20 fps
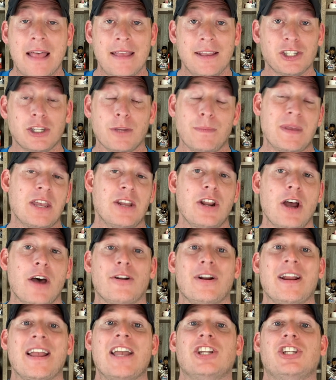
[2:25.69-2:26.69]
This could be
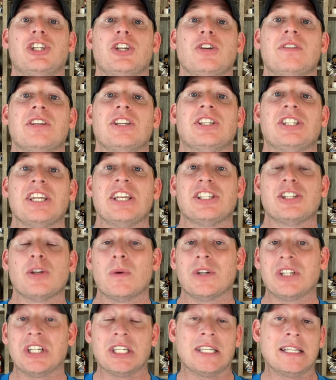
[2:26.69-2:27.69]
another issue this season,
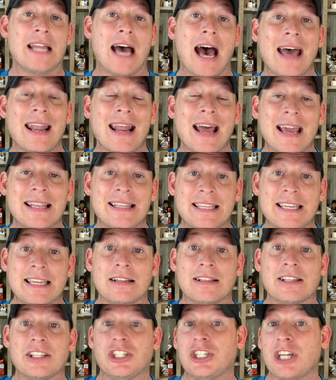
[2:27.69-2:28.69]
which is not
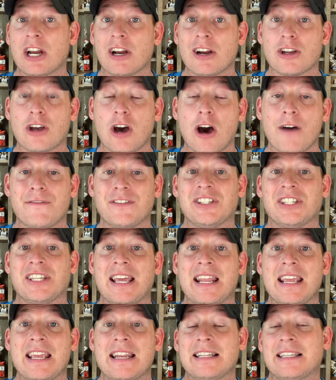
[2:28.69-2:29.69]
ideal, as Jared Goff is
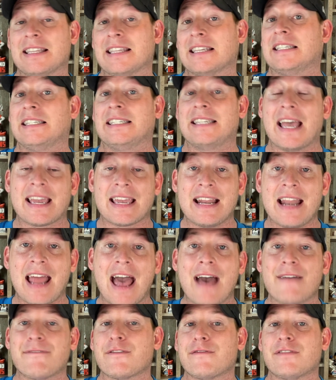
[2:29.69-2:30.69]
getting into the second
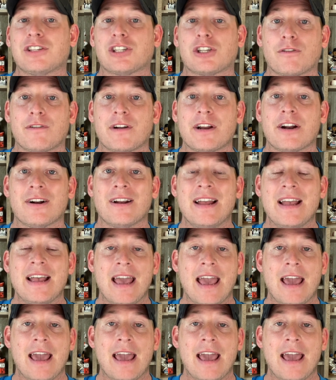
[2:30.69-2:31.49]
half of his career,